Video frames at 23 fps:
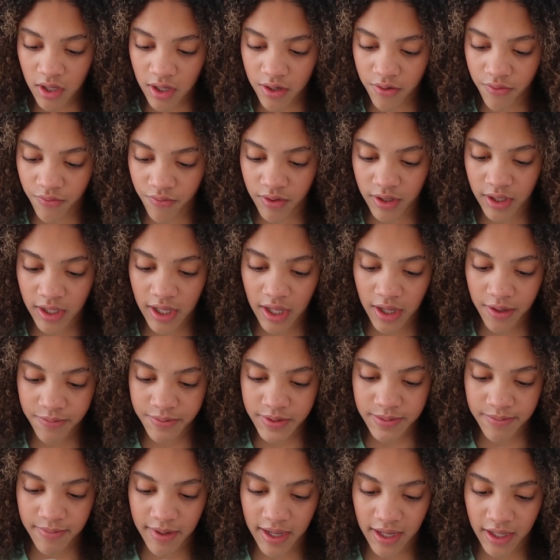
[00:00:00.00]
And it really
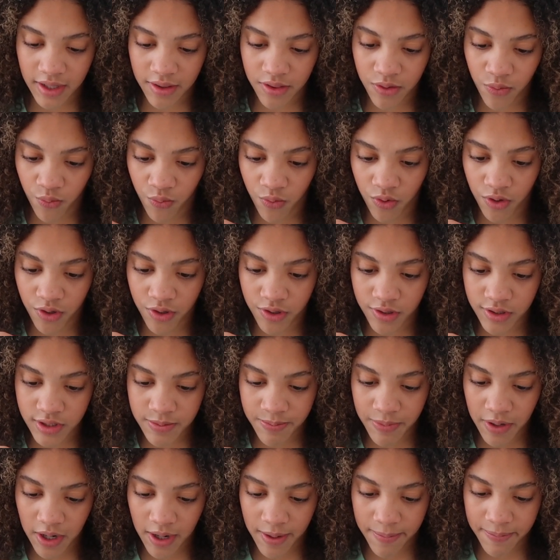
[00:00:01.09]
helps make the words
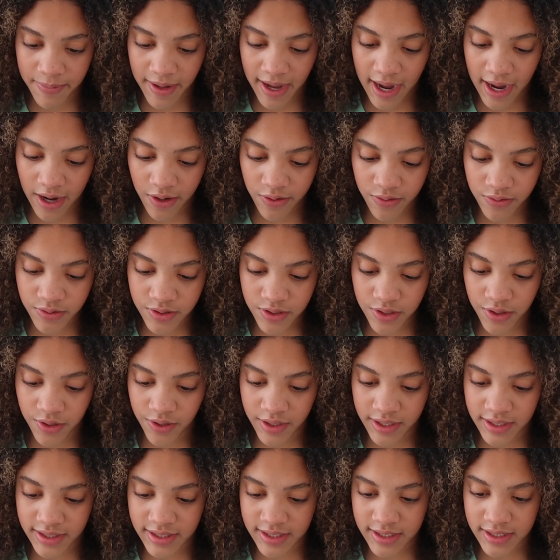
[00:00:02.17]
pop out so you
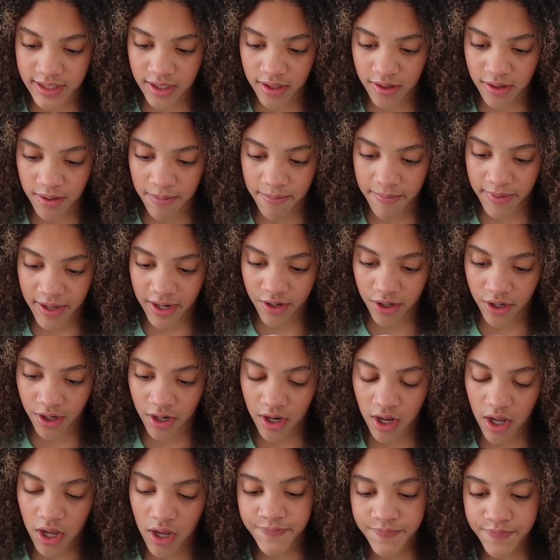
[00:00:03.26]
can see them better.